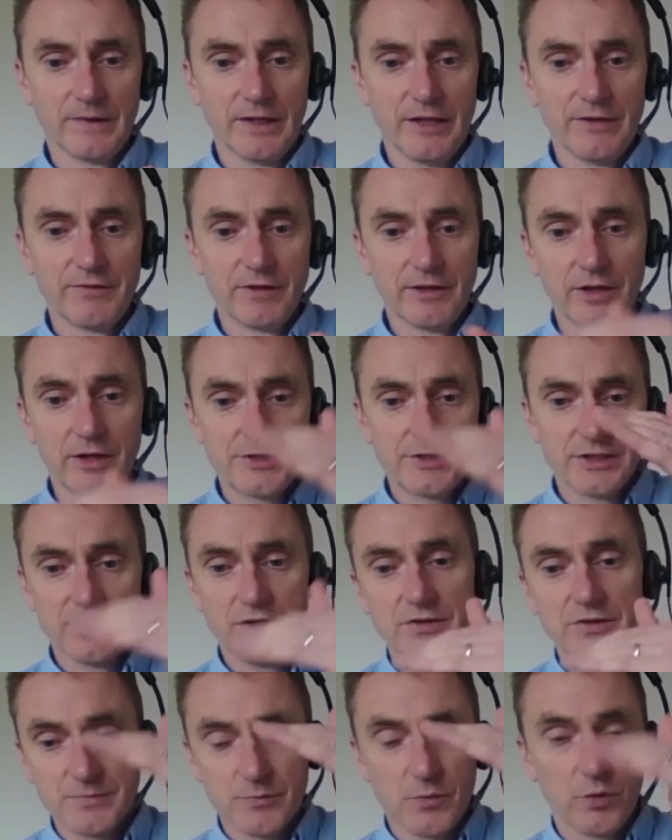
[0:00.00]
if the lighting
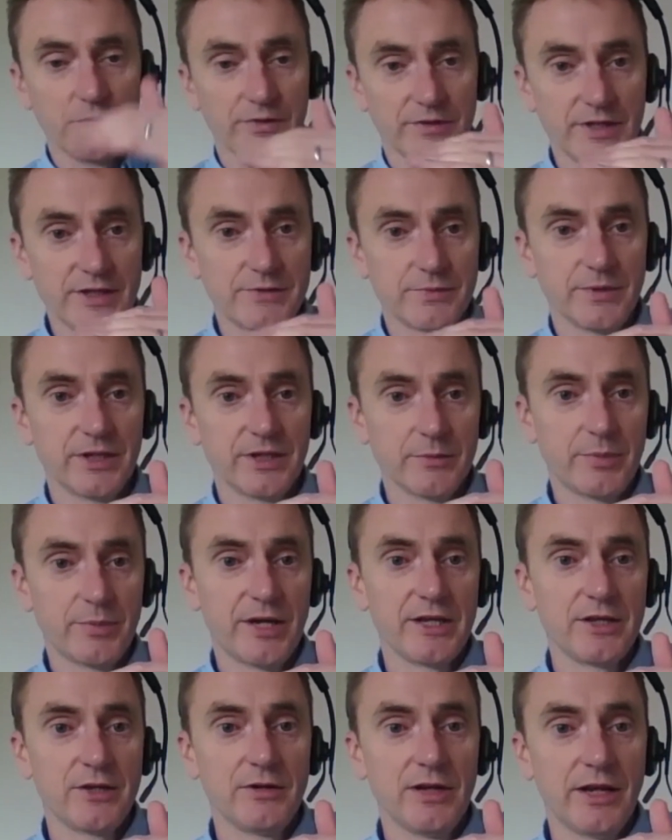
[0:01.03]
uses more than this, we're going to
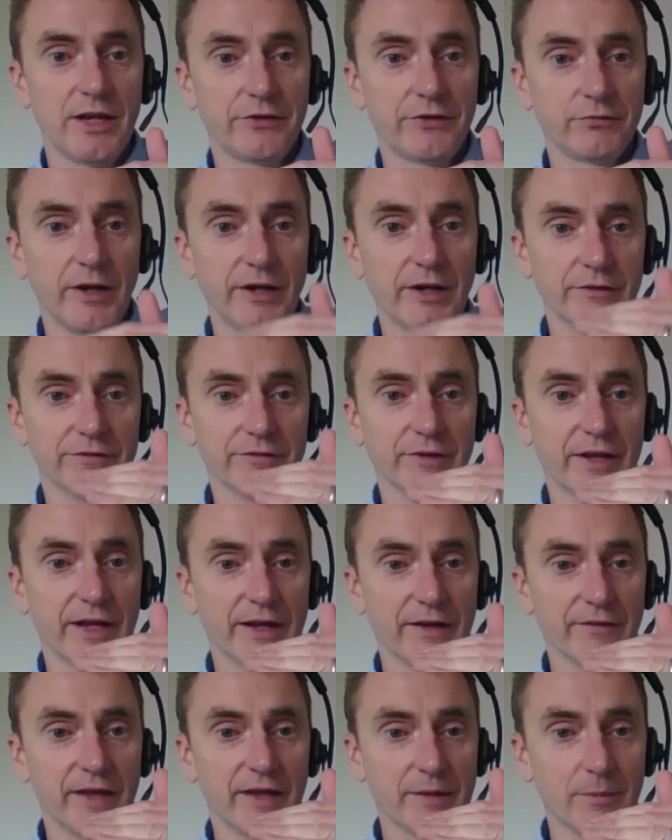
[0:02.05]
pay you less rent for
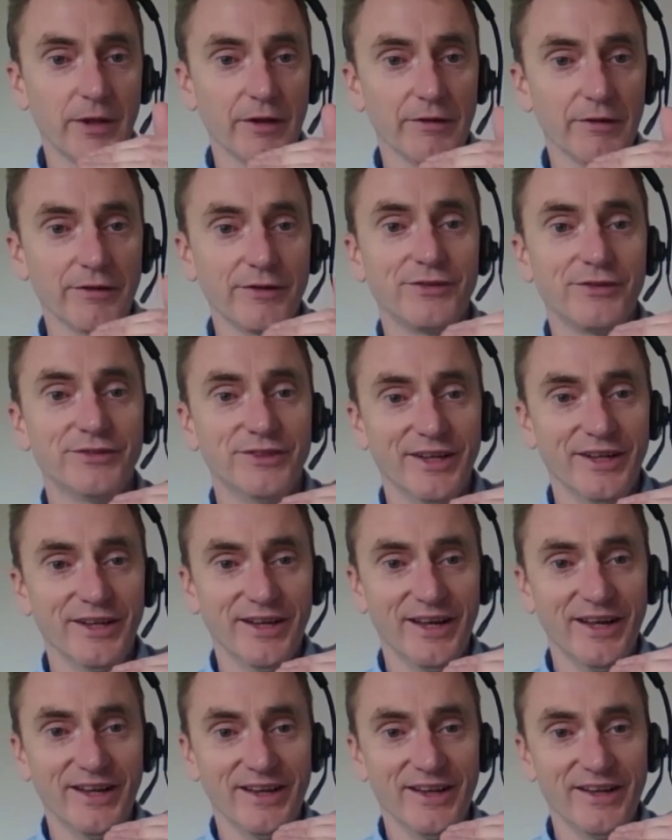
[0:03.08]
that month.
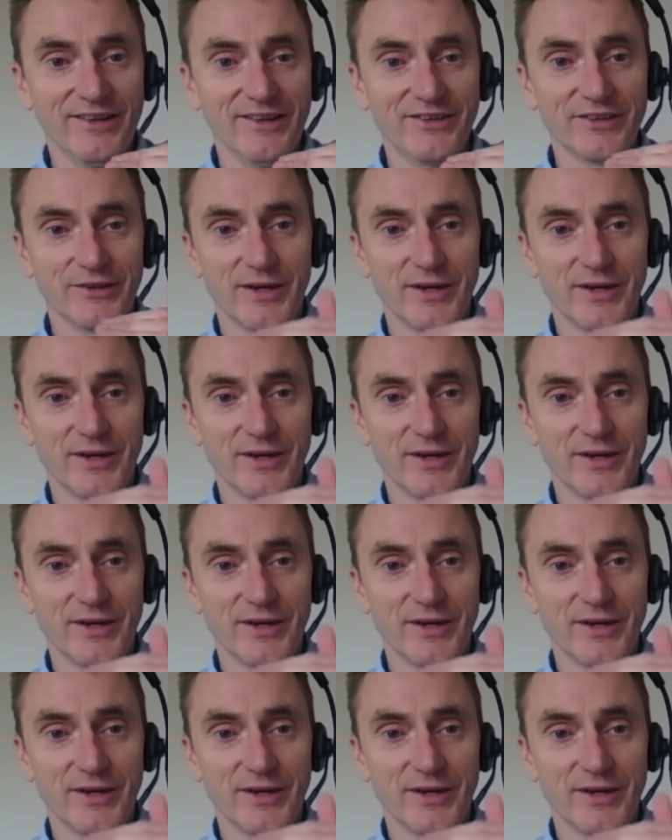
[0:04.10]
So